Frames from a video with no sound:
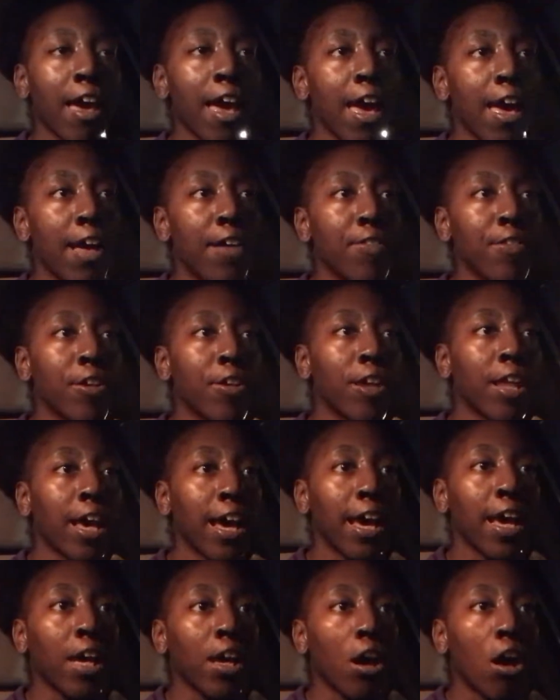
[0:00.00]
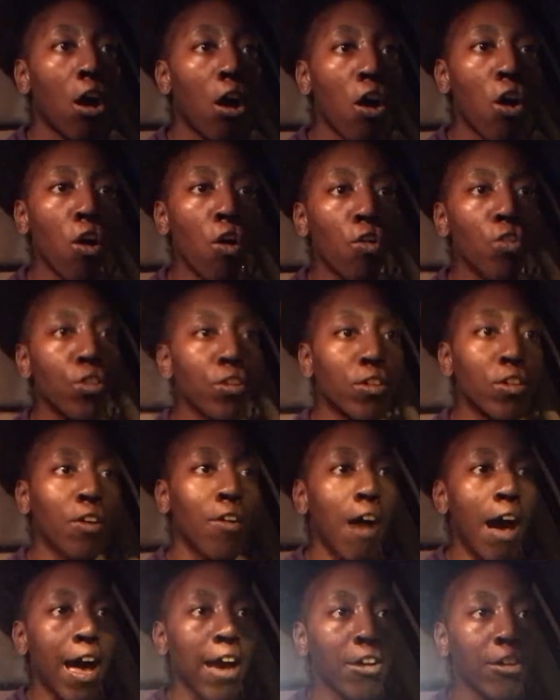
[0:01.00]
and they're like, oh, you
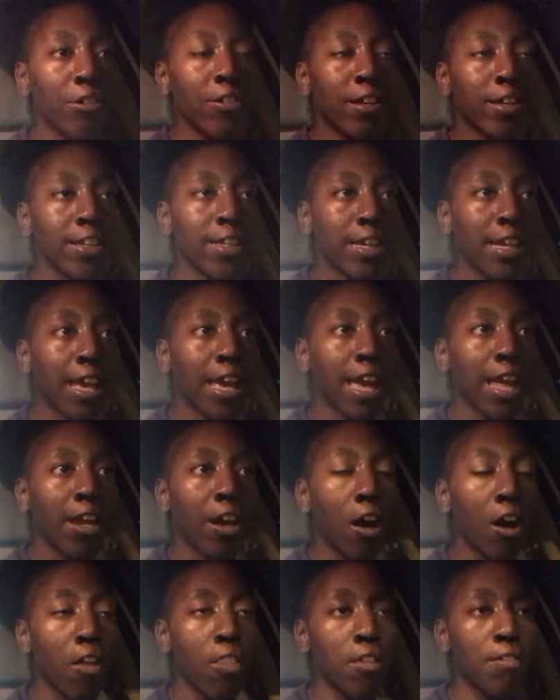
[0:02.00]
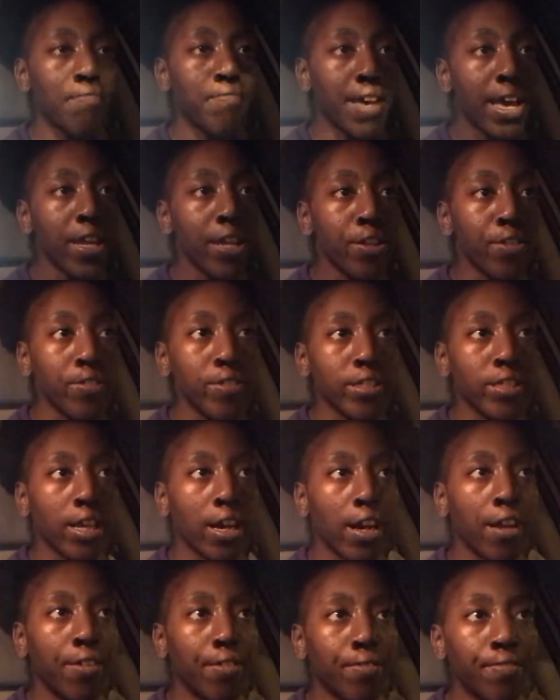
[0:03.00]
know, I couldn't get all the menus
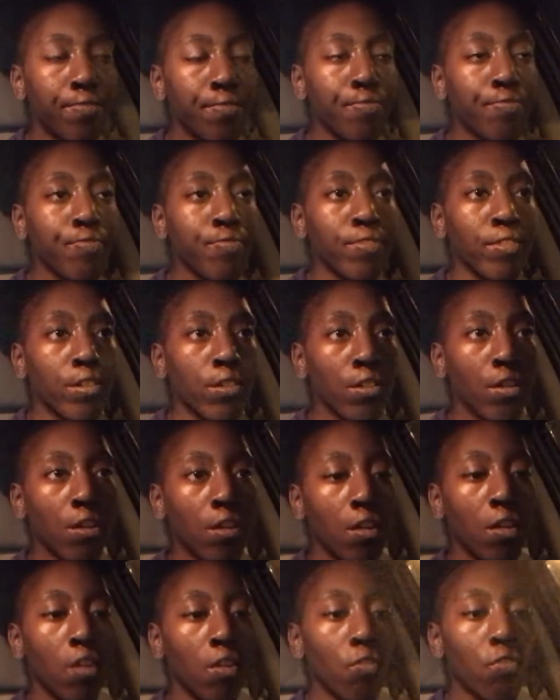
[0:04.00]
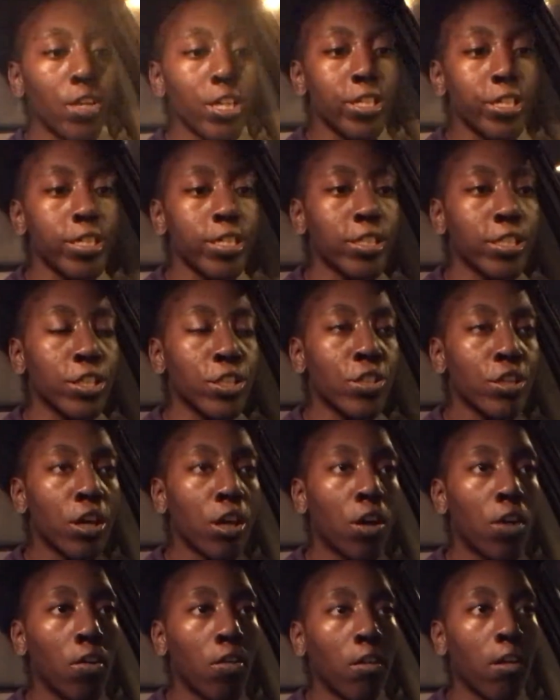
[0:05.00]
done. Which is, you
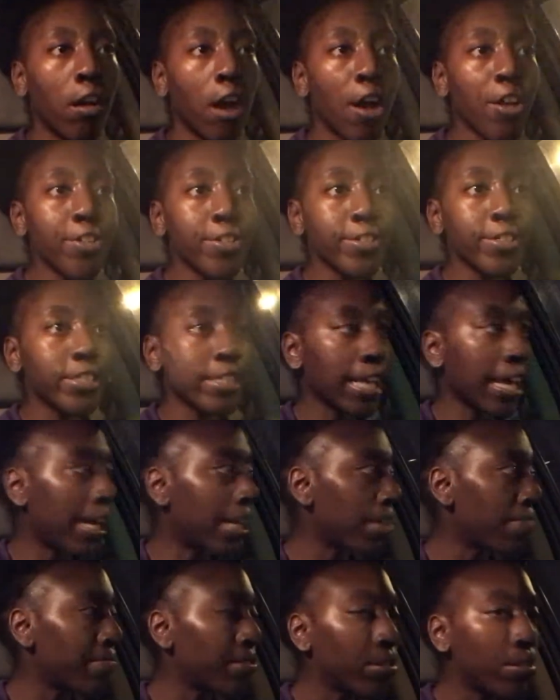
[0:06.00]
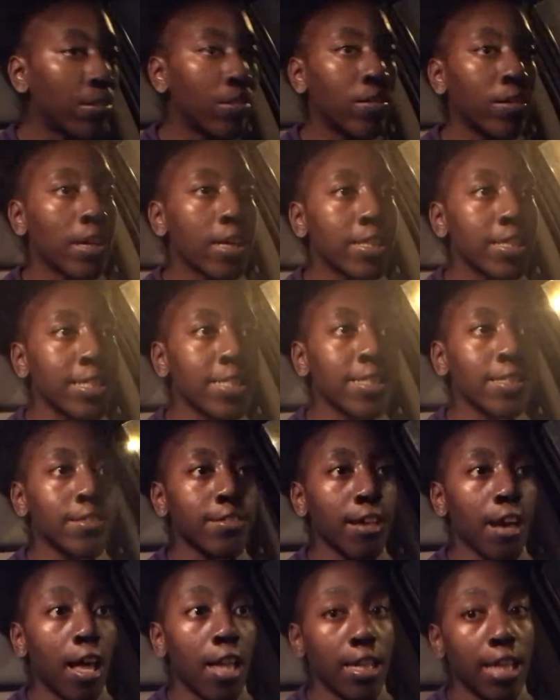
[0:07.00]
know, understandable, because
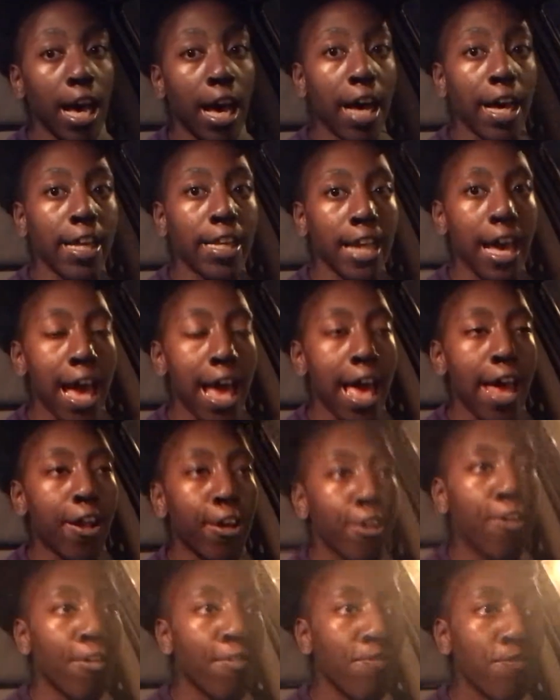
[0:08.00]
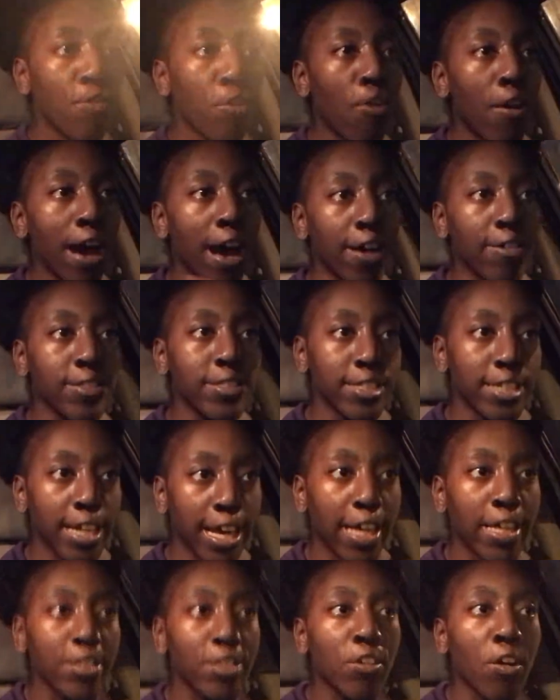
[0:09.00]
it's a lot. I had a full house
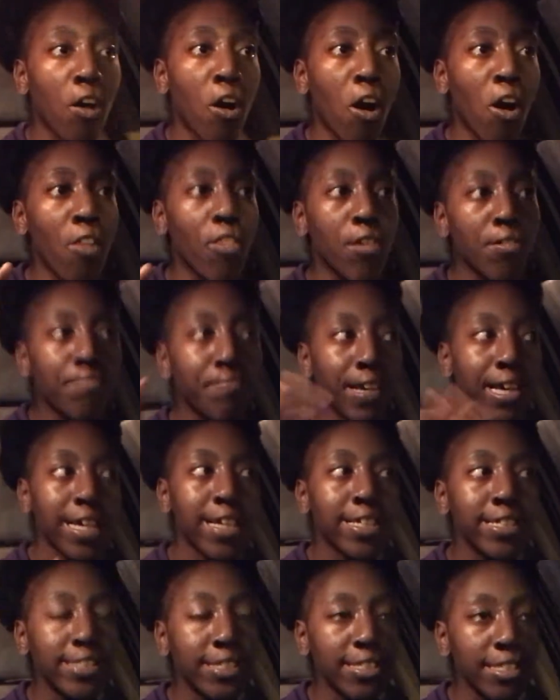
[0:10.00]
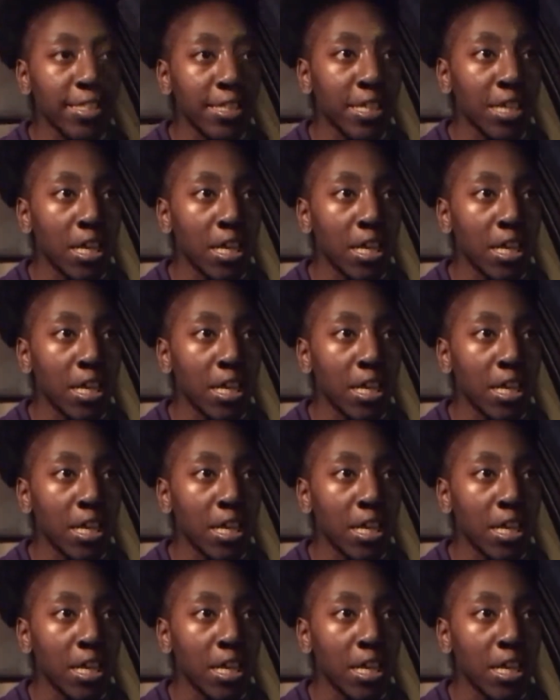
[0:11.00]
today, so all the beds